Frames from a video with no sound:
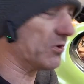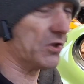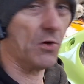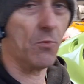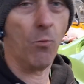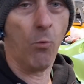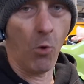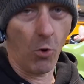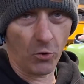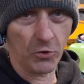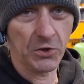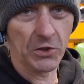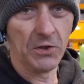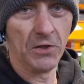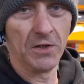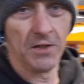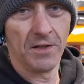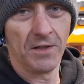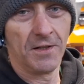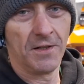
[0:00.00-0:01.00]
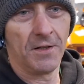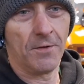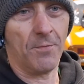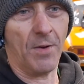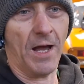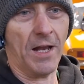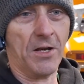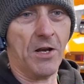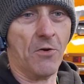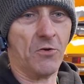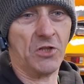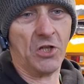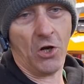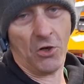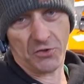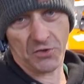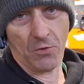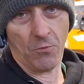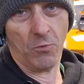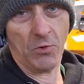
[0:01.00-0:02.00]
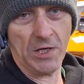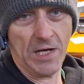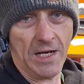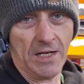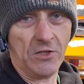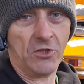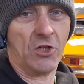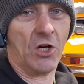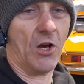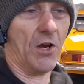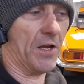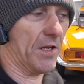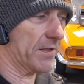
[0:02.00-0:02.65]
she would, but I know she also wouldn't enjoy